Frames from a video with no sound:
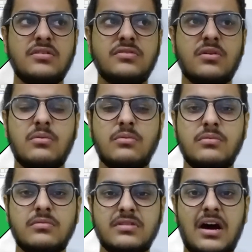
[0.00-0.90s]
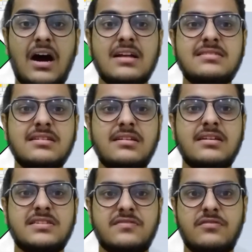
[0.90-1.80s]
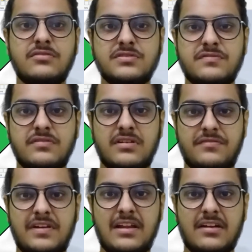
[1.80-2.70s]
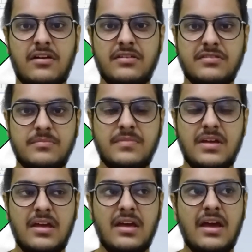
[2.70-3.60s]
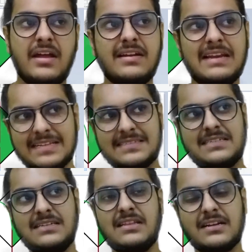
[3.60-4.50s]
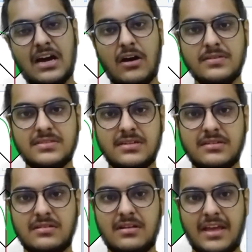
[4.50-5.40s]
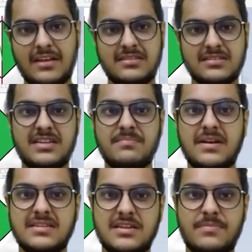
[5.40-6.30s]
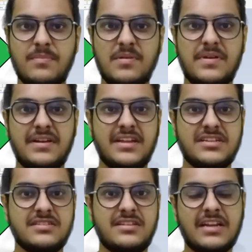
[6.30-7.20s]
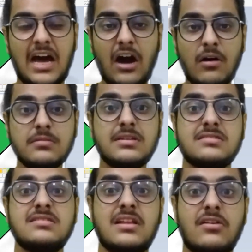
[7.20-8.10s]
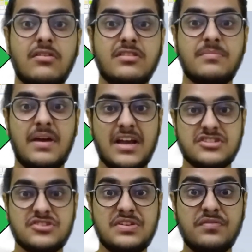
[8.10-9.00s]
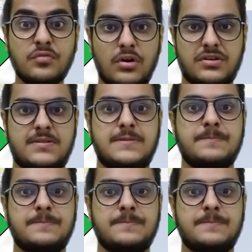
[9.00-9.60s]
So the answer is fill algorithm. And let's see that how is it like the step-by-step implementation, that how does this algorithm actually works.